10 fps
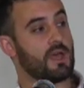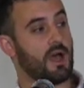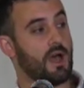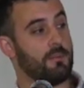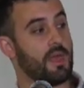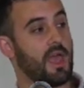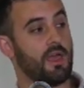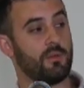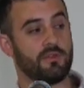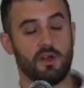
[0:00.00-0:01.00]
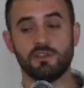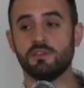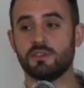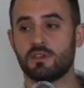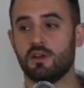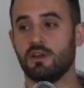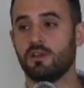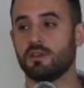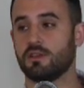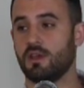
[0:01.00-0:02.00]
Um, and we've also
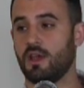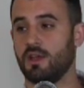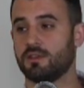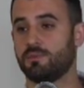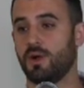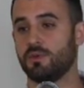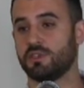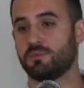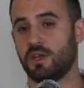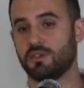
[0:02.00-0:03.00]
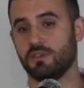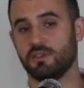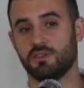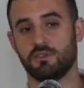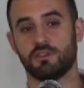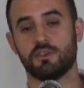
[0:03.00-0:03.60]
started uh, to publish special issues.